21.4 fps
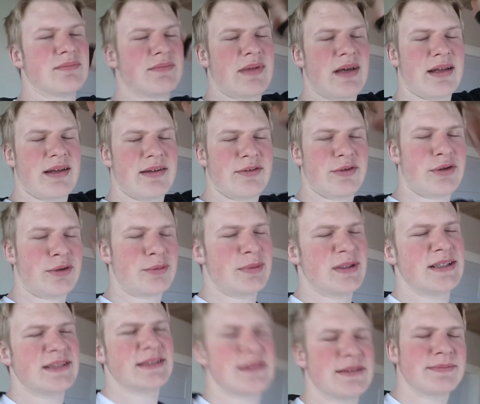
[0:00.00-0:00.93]
and as
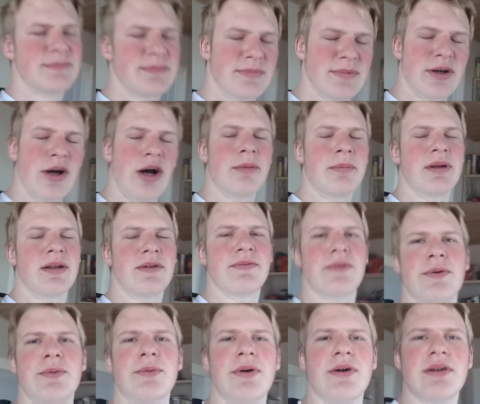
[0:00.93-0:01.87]
always, comment if
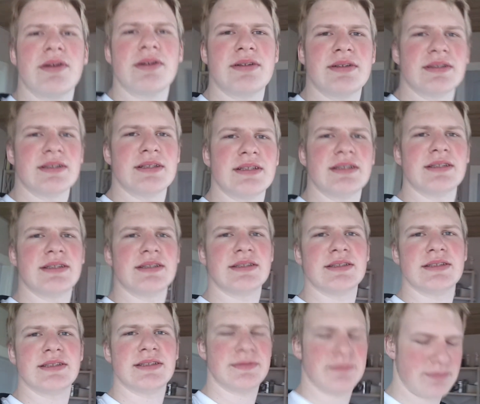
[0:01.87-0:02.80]
you want uh,
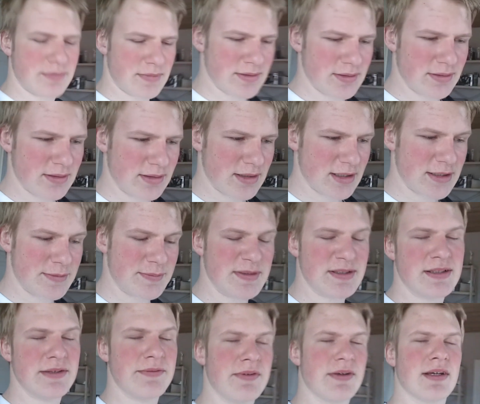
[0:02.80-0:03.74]
a
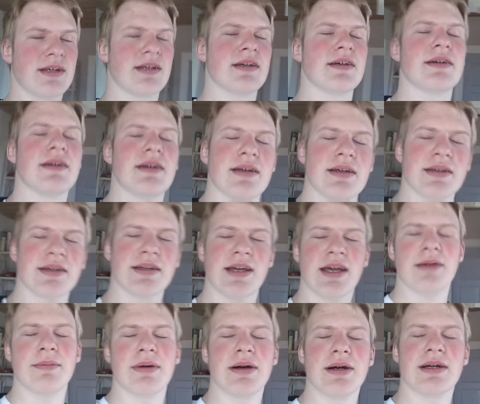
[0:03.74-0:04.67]
specific
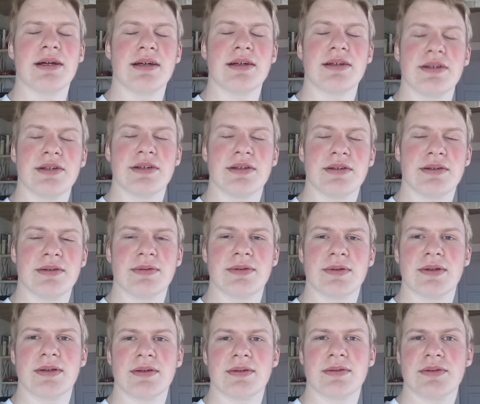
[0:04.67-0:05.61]
game I
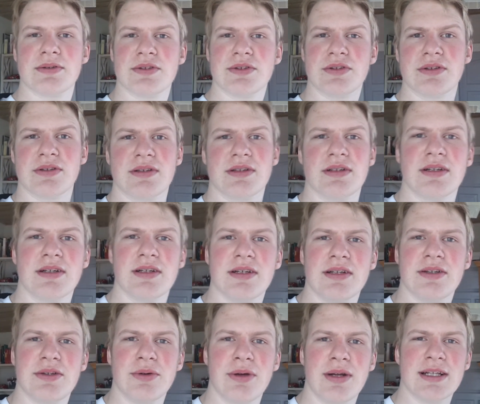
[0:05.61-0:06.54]
should
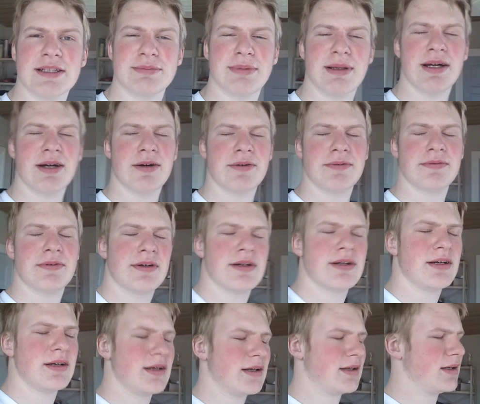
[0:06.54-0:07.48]
uh, do a Let's Play of,
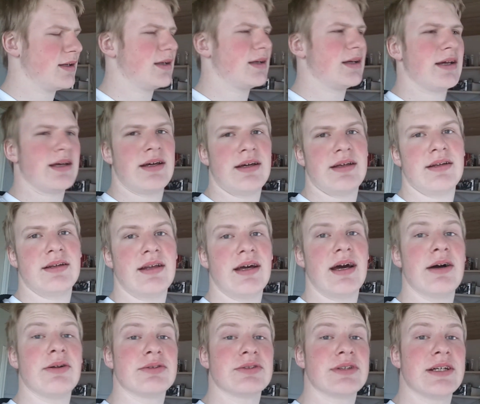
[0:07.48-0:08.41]
and
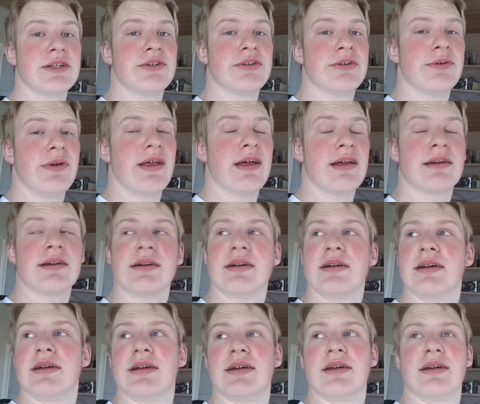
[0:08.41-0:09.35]
I'll try to do that.
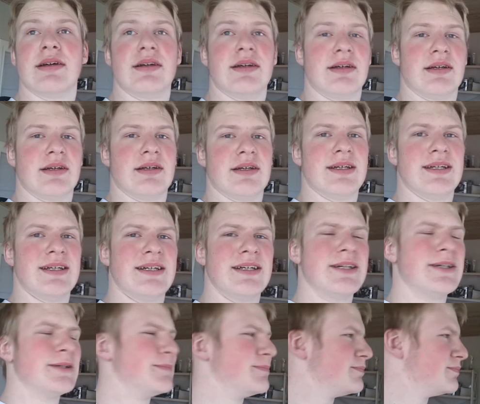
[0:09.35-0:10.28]

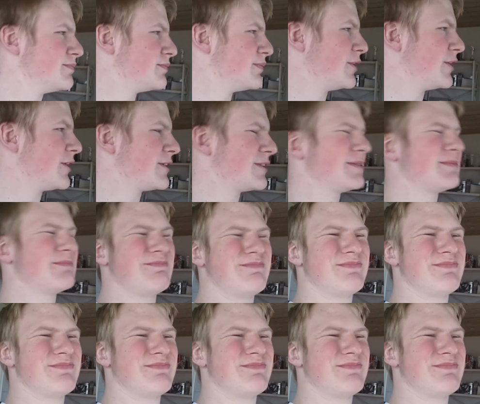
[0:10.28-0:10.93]
Um, but